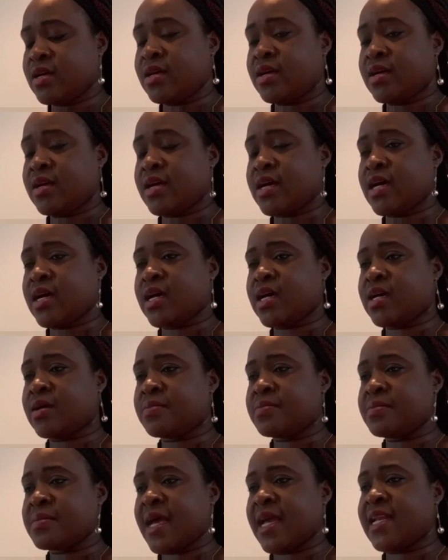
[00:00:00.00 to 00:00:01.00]
Um,
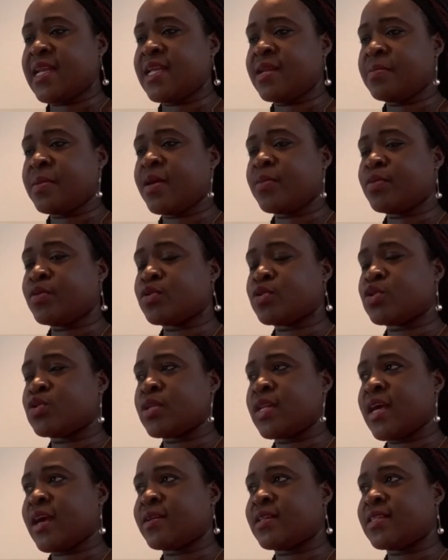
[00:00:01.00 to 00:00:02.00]
I need people to
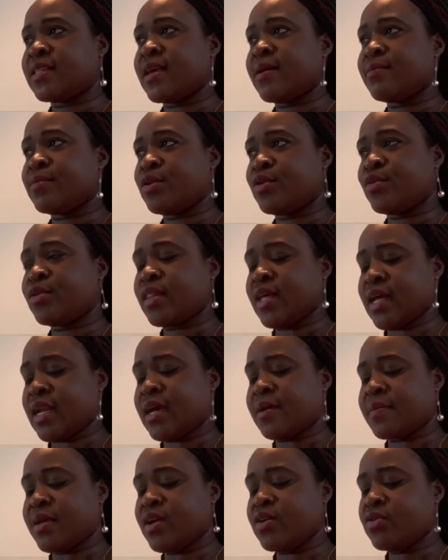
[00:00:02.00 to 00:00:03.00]
let them know that
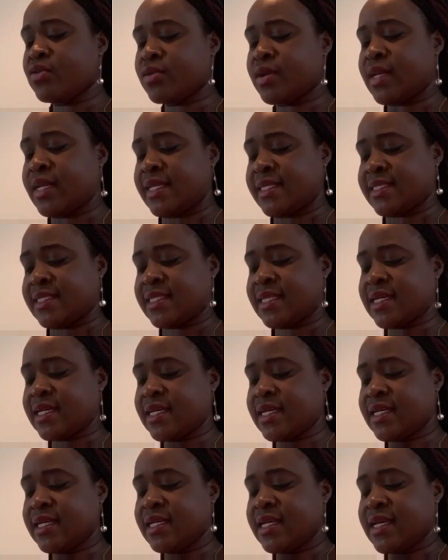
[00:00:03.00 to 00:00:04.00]
I'm a good listener
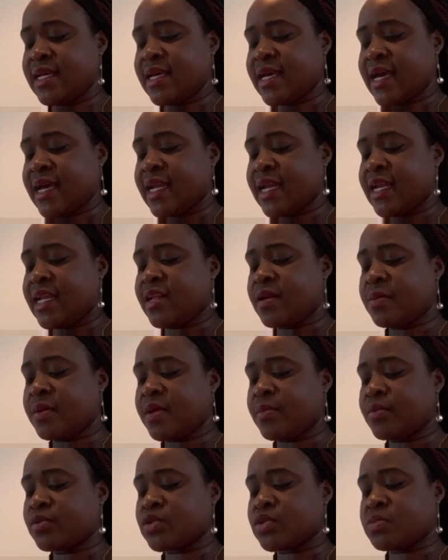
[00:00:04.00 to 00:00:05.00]
and I need
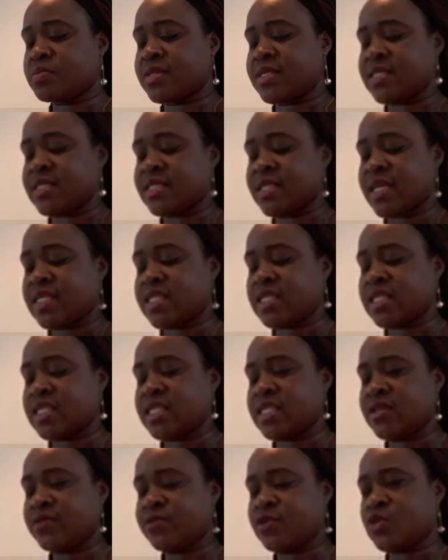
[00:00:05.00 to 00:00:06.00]
people to be
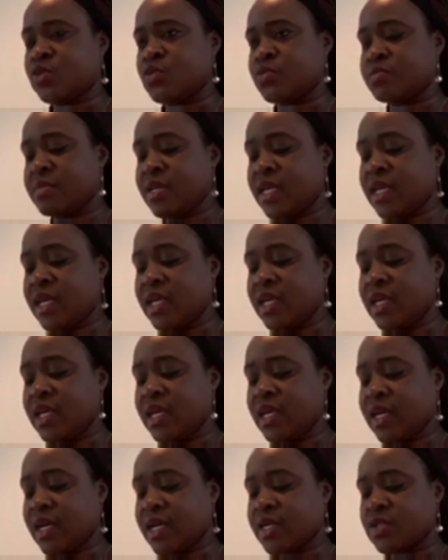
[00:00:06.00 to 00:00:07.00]
sensitive to me
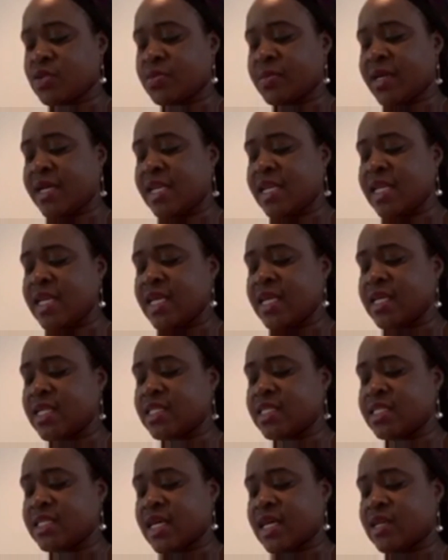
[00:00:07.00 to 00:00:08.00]
and to my needs
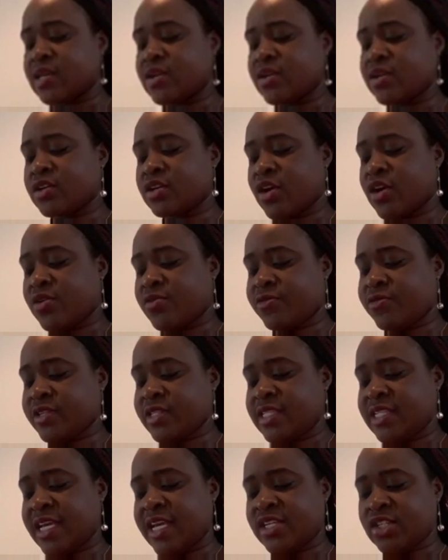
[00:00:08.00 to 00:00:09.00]
and not
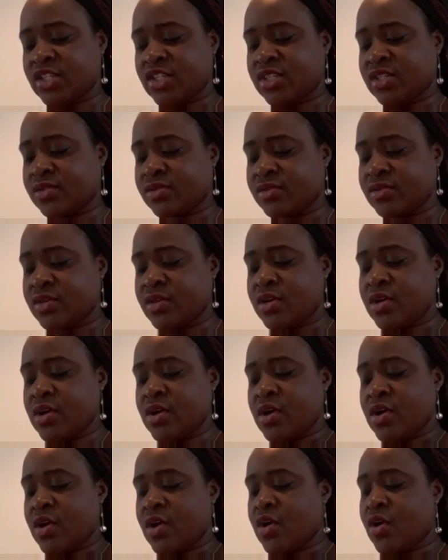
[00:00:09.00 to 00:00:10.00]
confrontational
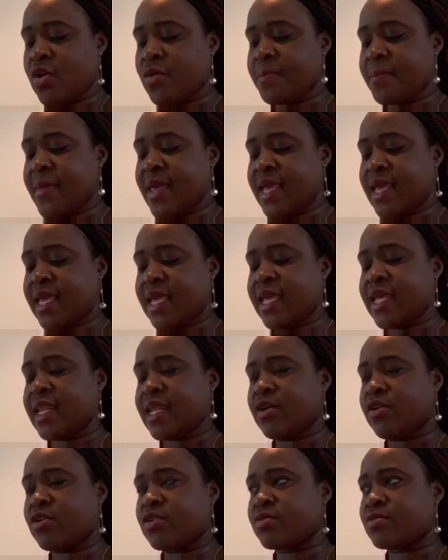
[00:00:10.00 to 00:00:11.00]
or making
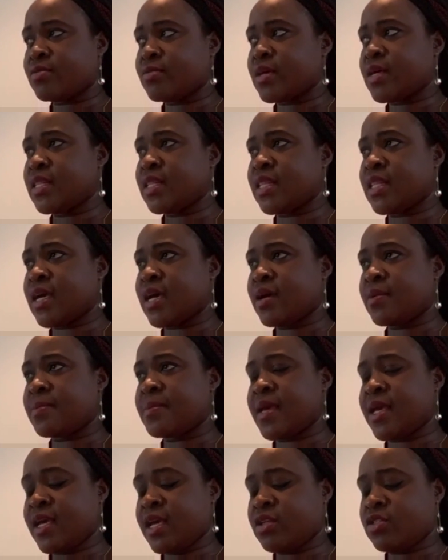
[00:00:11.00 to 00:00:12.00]
or uh,
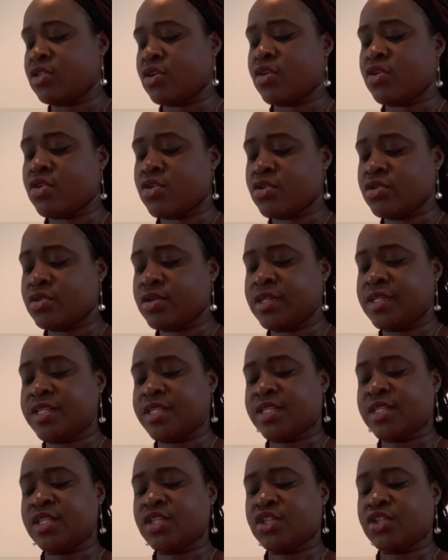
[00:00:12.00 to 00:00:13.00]
making thorough
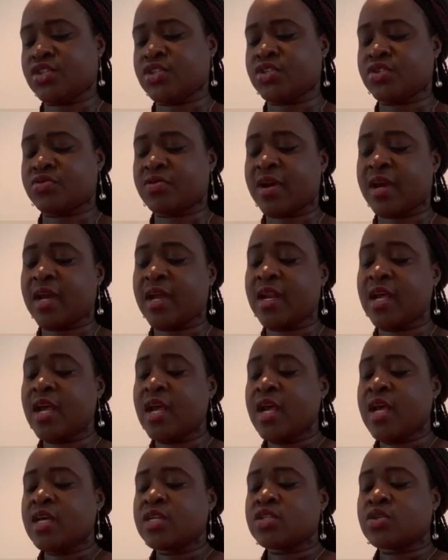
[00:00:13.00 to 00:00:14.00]
decisions, right?
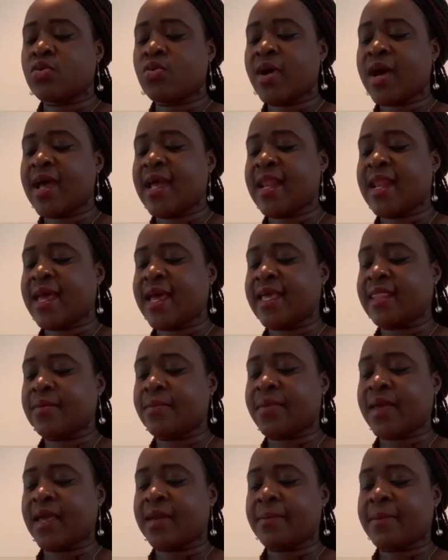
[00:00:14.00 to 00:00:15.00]
So why I like the
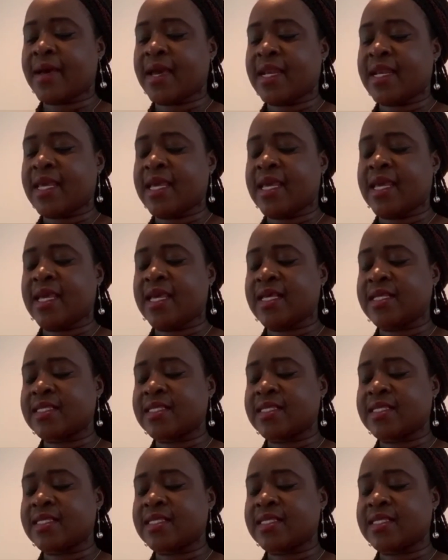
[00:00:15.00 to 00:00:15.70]
Birkman is